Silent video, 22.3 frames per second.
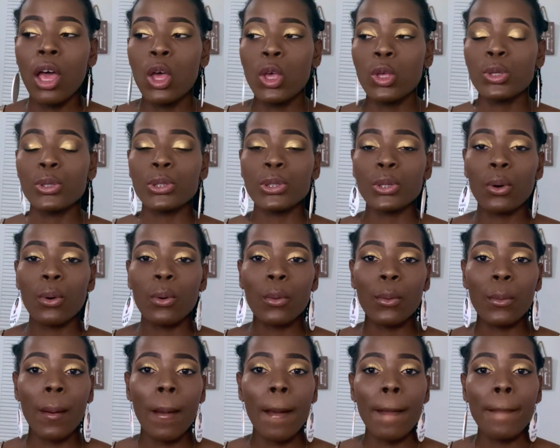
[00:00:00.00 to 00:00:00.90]

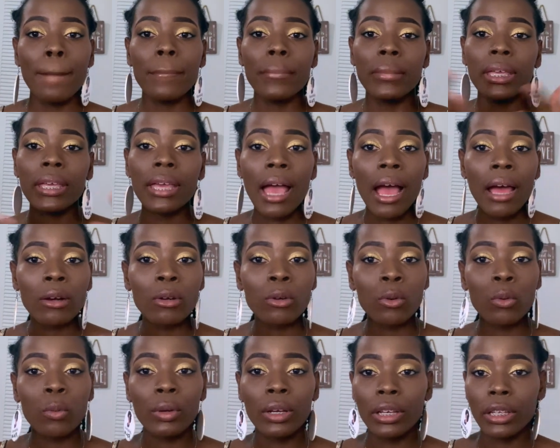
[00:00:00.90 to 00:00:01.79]
So me, I
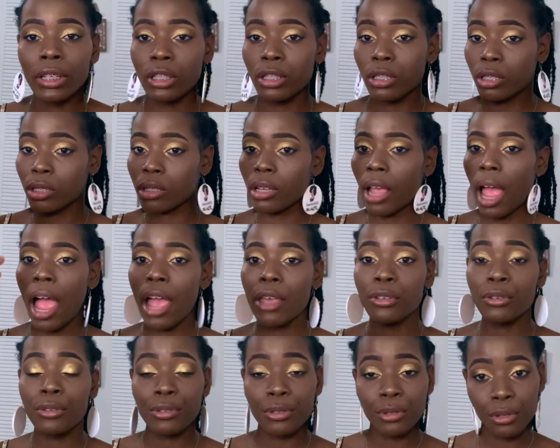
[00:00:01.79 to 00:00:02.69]
don't really, I
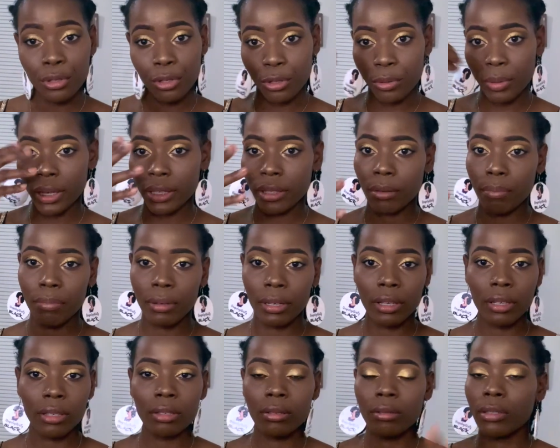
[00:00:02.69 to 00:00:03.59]
used to drink the
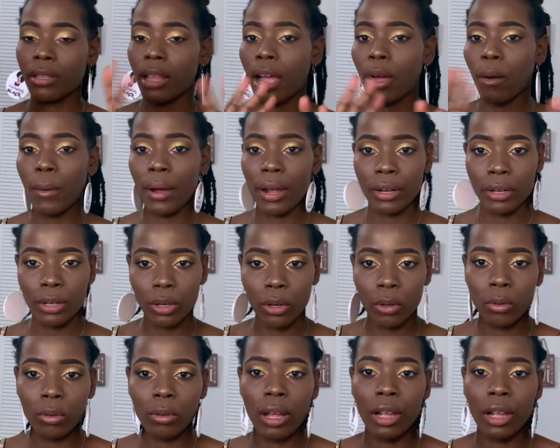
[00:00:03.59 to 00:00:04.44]
pills, now I don't.